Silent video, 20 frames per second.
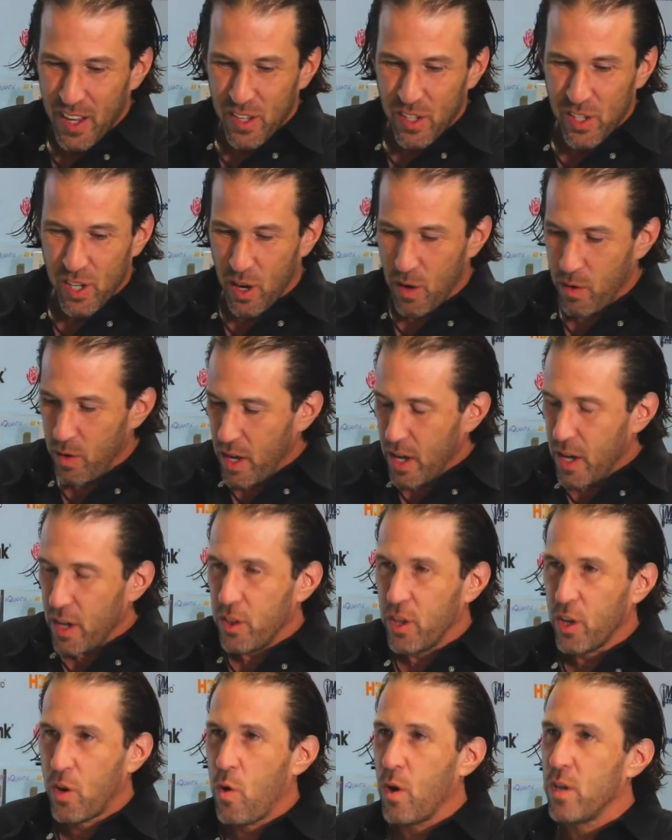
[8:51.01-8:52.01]
So
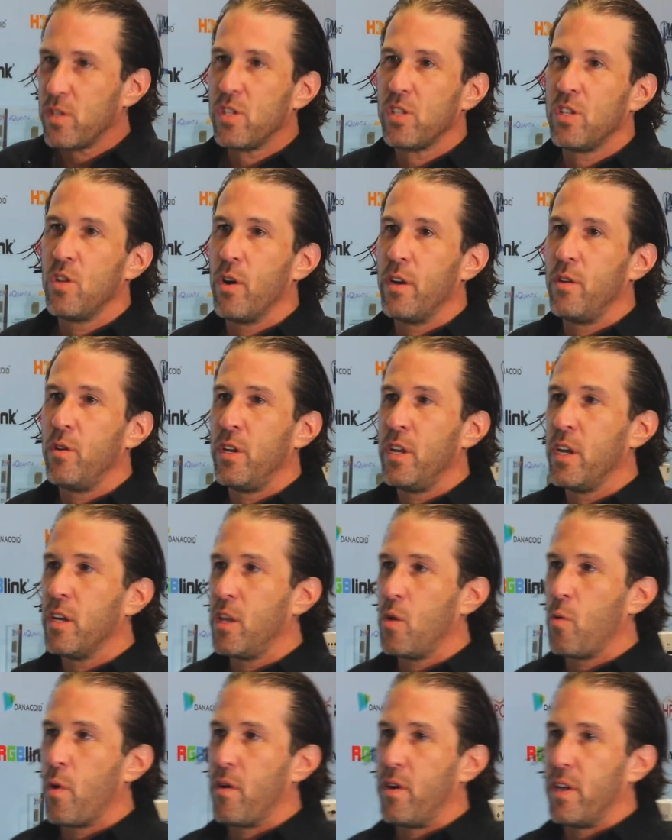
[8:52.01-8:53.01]
the cost is not
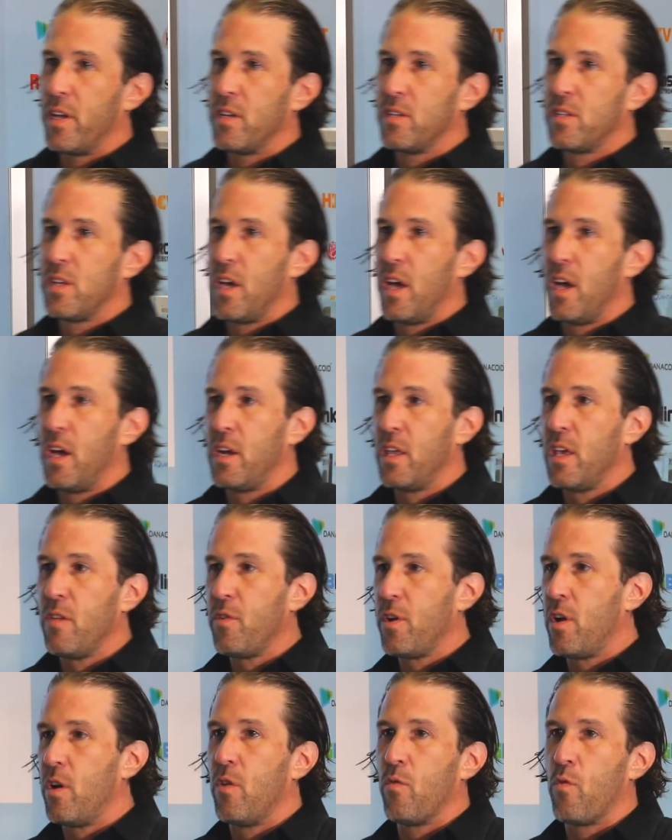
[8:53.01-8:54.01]
nearly where it is, and
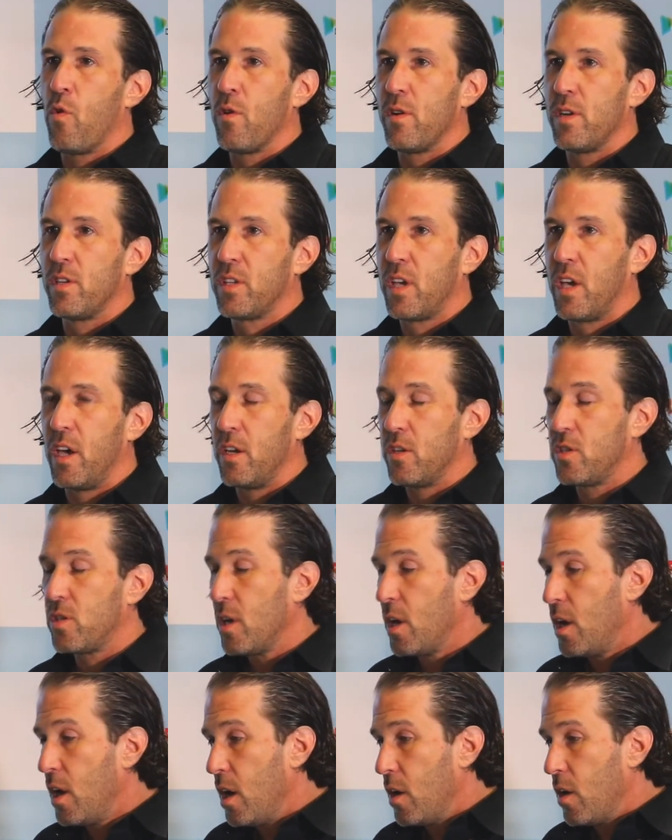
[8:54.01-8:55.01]
even in Aurora's case,